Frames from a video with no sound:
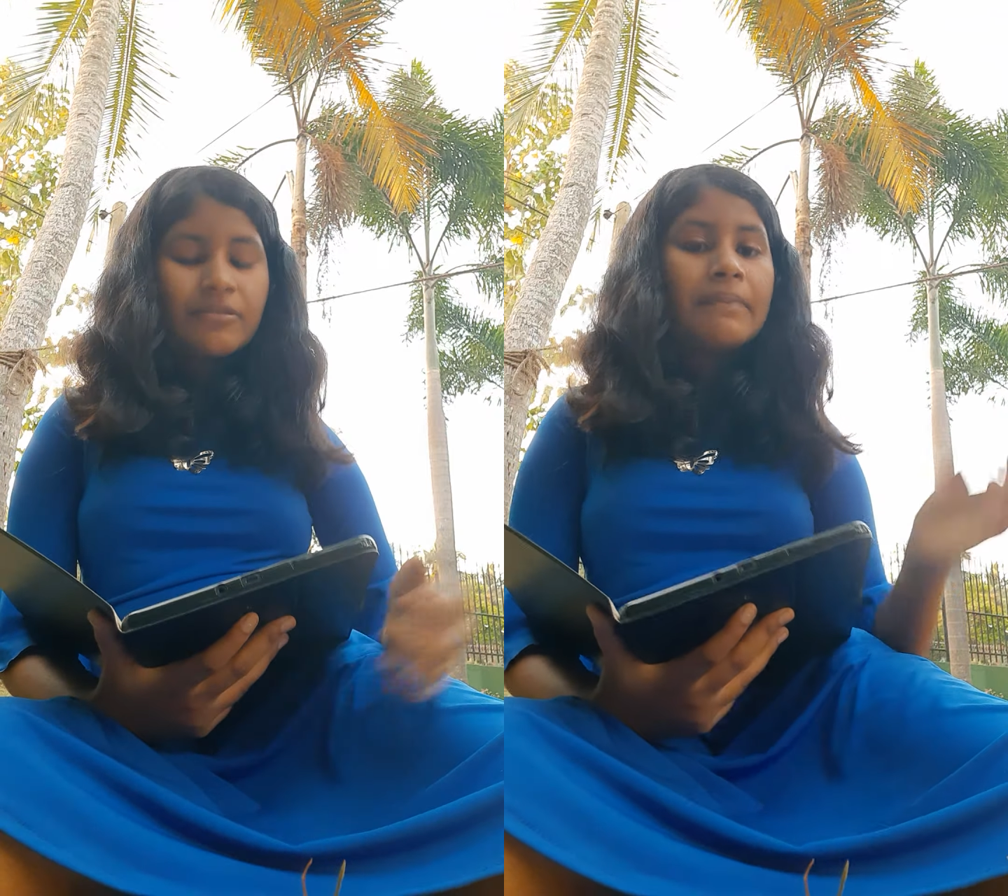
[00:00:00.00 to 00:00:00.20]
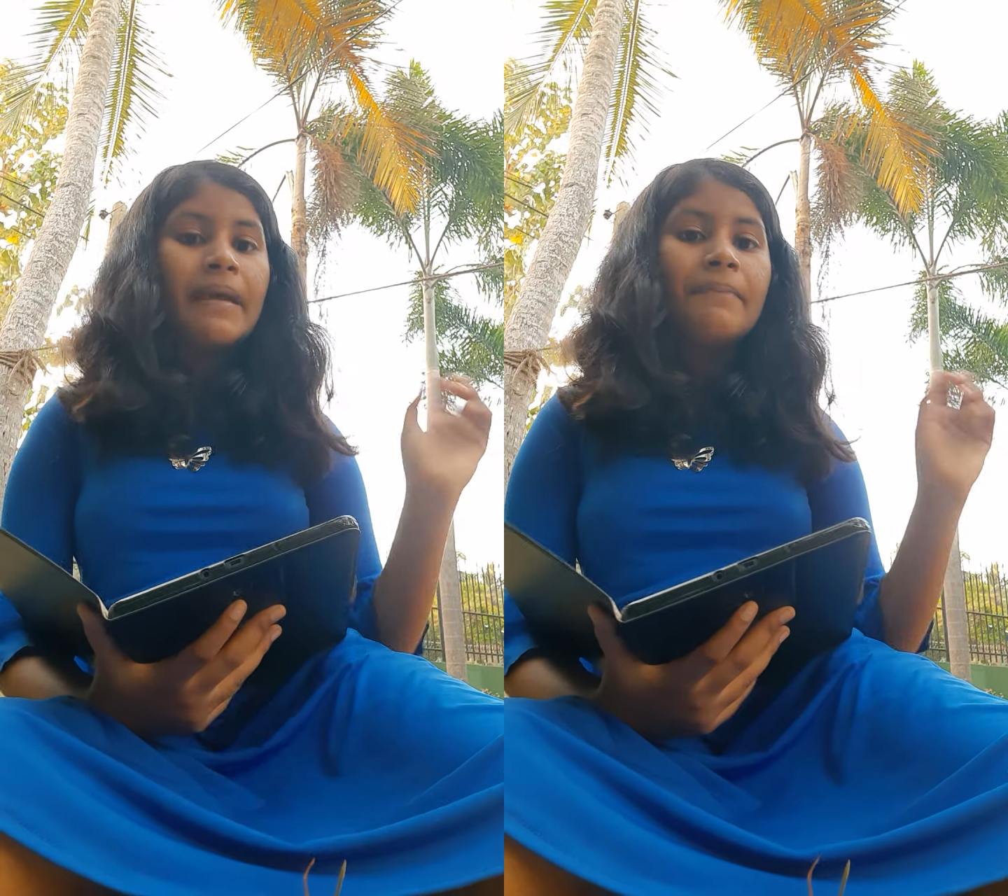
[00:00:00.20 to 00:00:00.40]

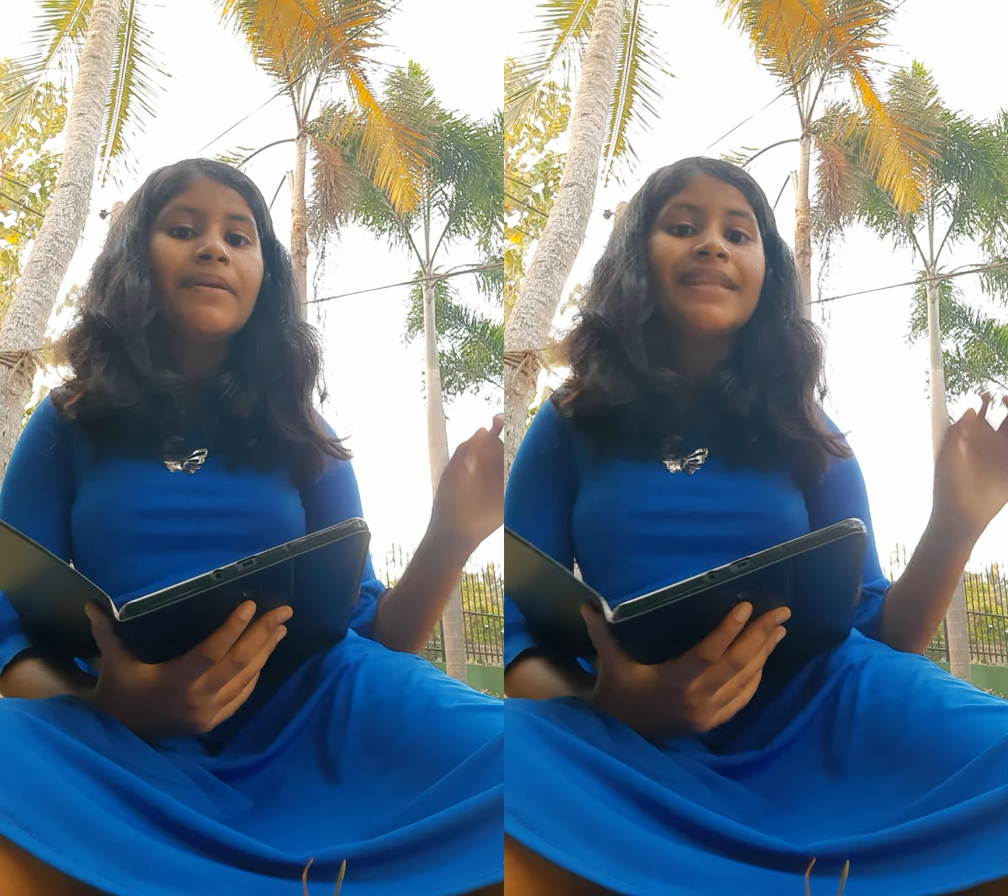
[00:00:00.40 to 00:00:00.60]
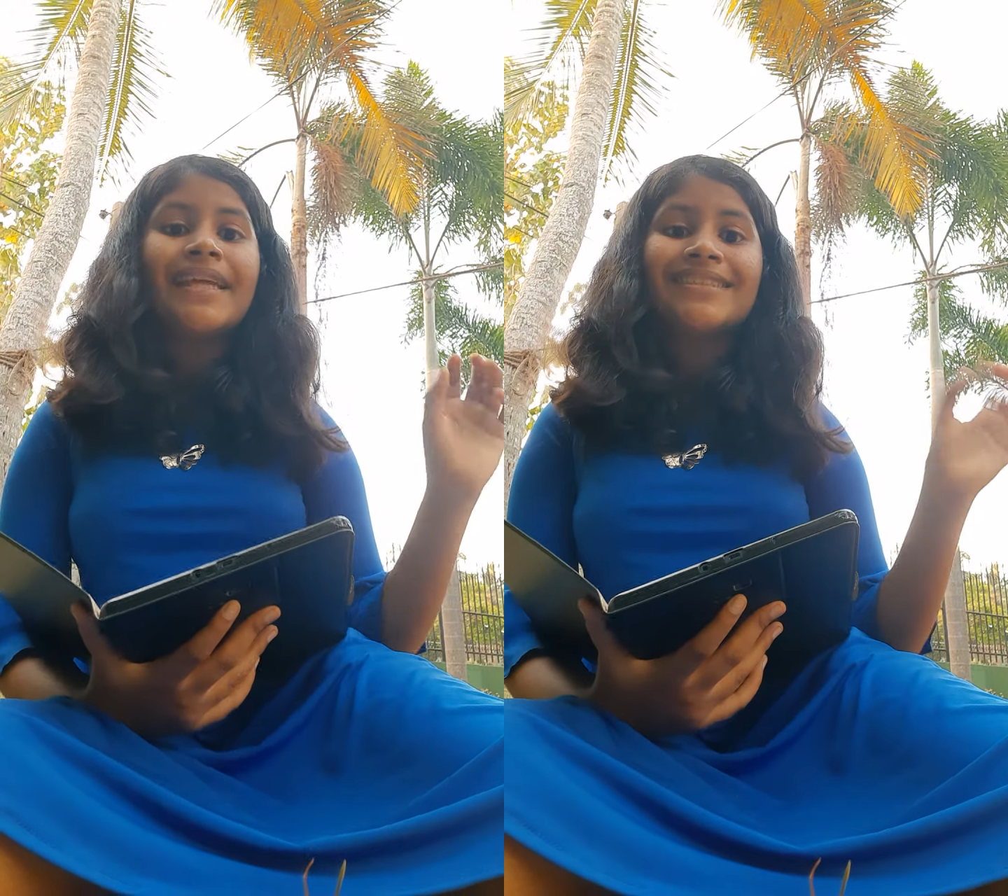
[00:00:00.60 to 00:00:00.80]

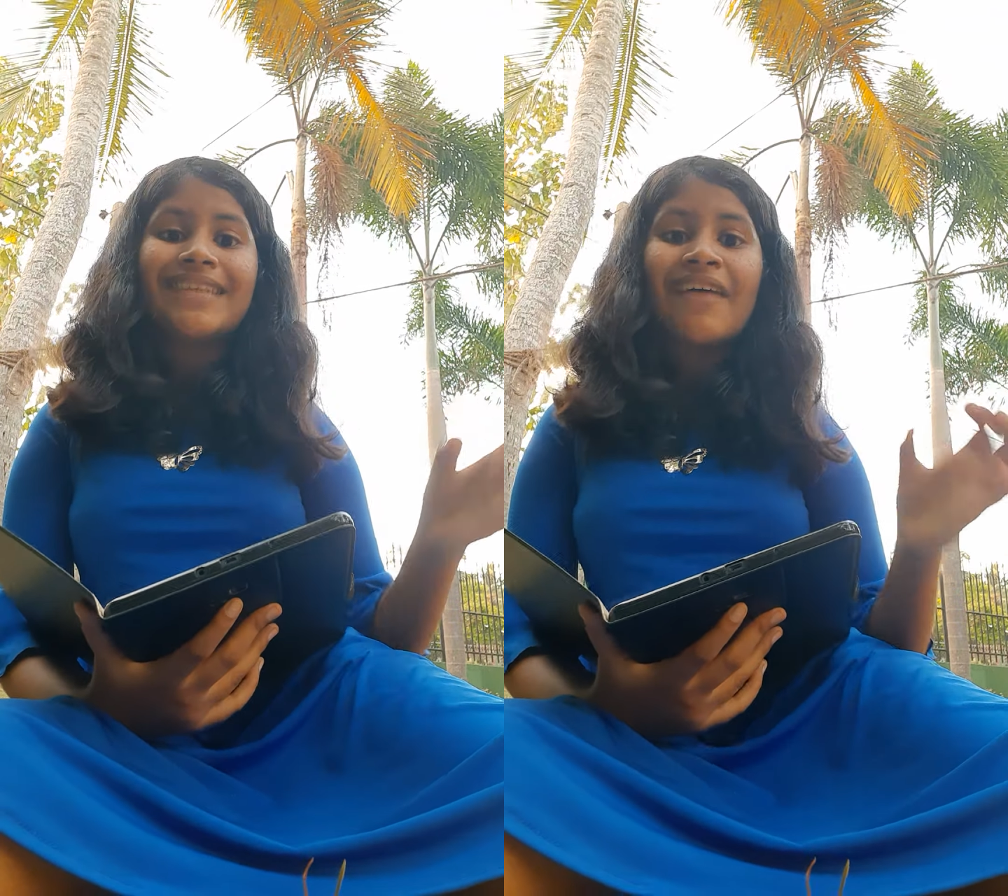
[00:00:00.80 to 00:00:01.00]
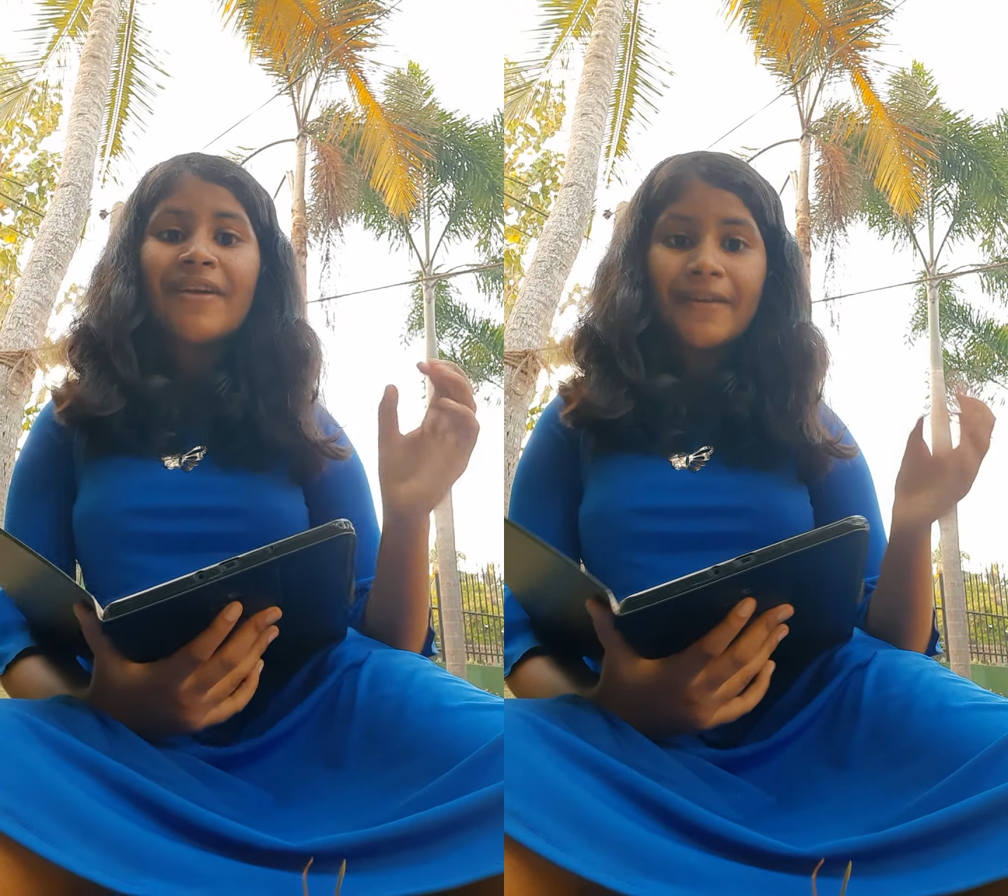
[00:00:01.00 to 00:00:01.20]
remember
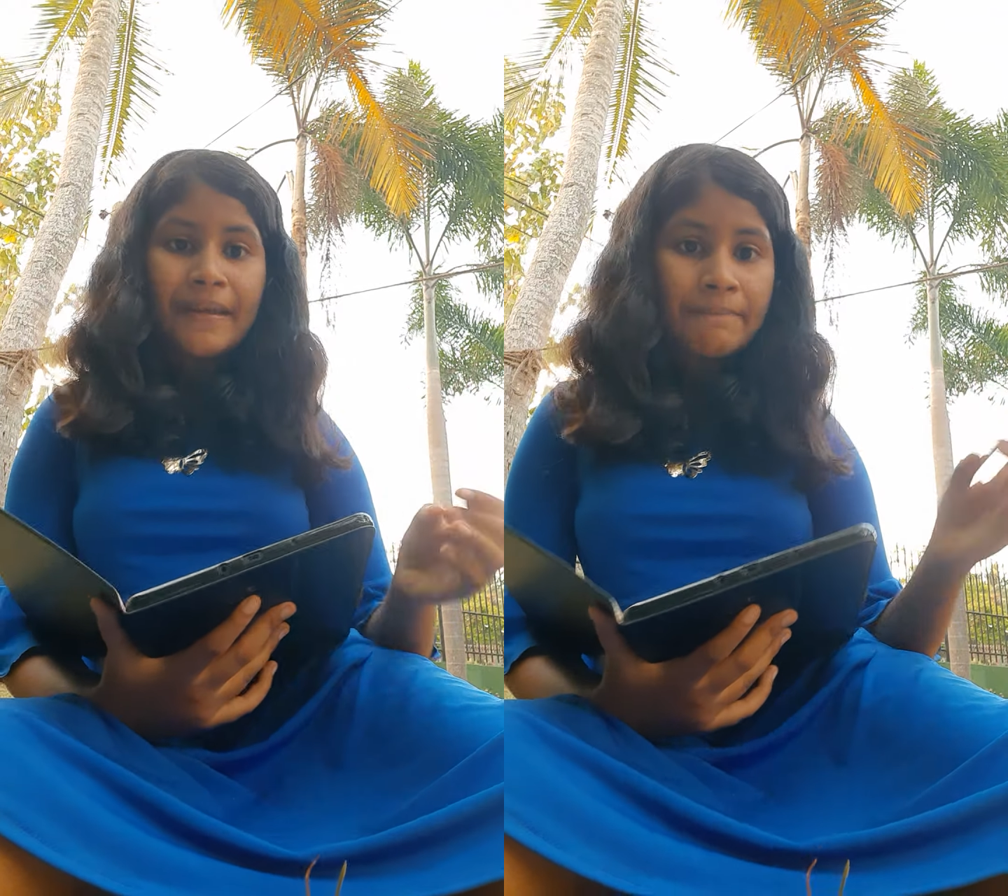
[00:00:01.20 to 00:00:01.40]
these are very